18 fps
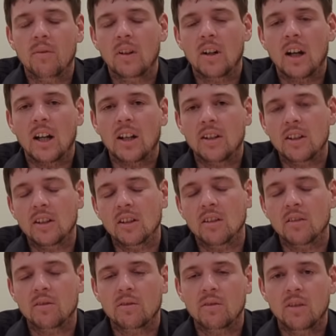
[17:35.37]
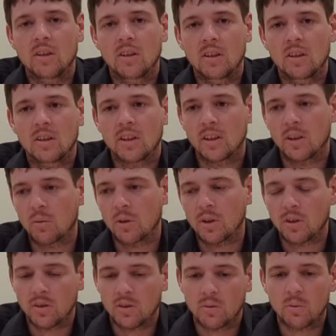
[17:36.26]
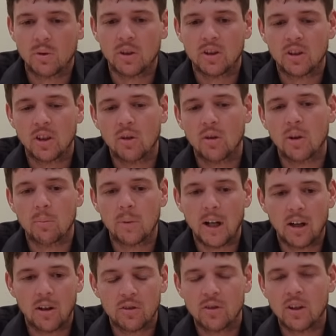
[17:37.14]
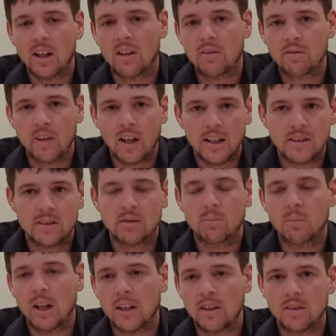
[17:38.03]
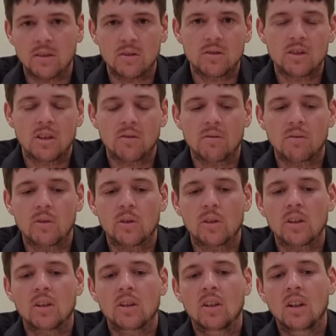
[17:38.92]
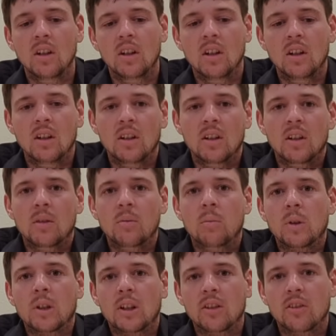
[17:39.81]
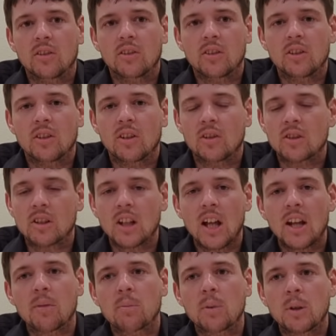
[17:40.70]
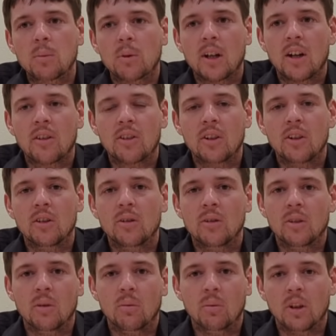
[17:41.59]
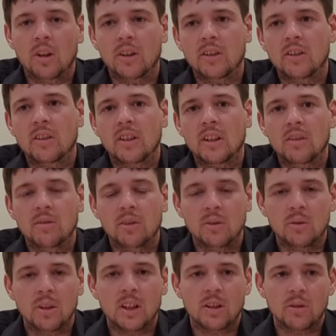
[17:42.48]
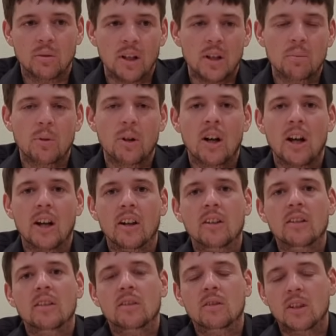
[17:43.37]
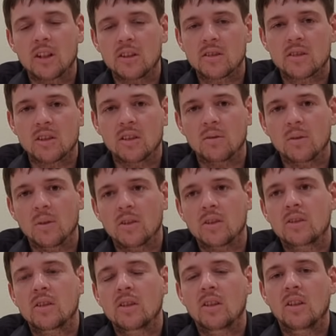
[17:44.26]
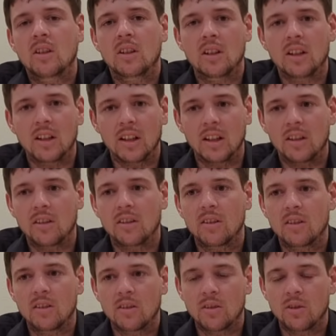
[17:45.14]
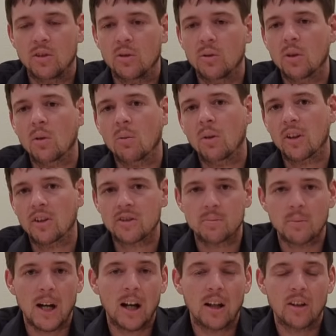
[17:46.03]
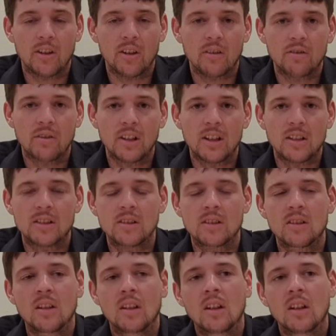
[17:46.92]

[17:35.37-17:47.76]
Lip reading: idea of, when you're going about trying to find somebody to do something for you, because there's a lot of people out there who are willing to give you a great product, great service, and do it with a smile on their face,